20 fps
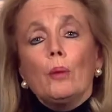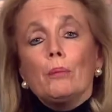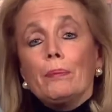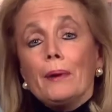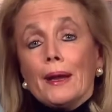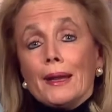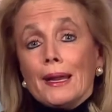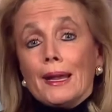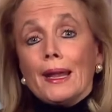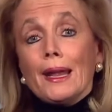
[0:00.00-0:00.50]

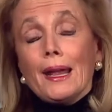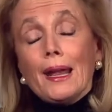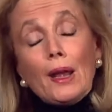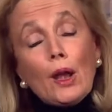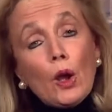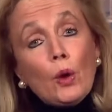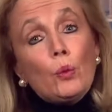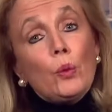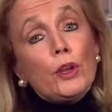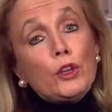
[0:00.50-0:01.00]
But
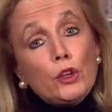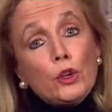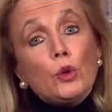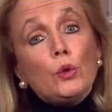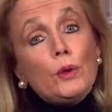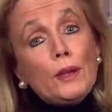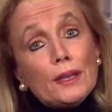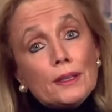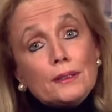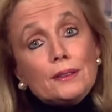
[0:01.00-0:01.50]
we
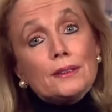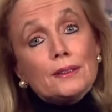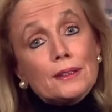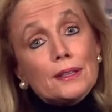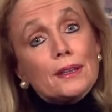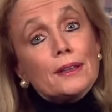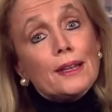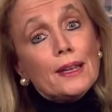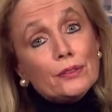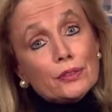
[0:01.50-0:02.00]
do need
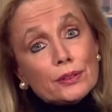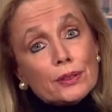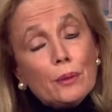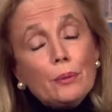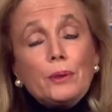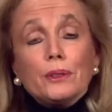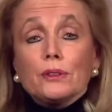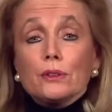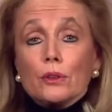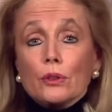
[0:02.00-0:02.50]
to, if
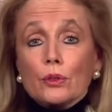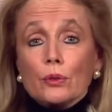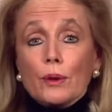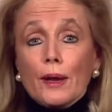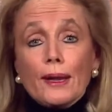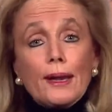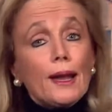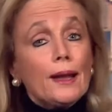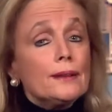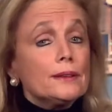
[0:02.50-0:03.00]
someone's a
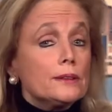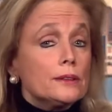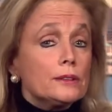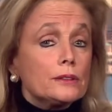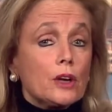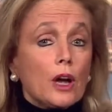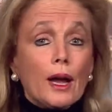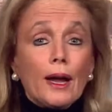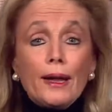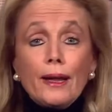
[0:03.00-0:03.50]
threat,
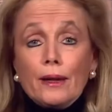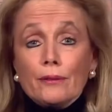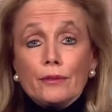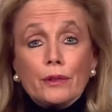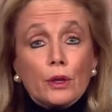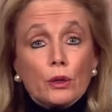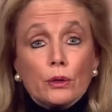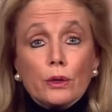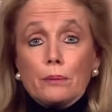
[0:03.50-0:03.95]
look, I have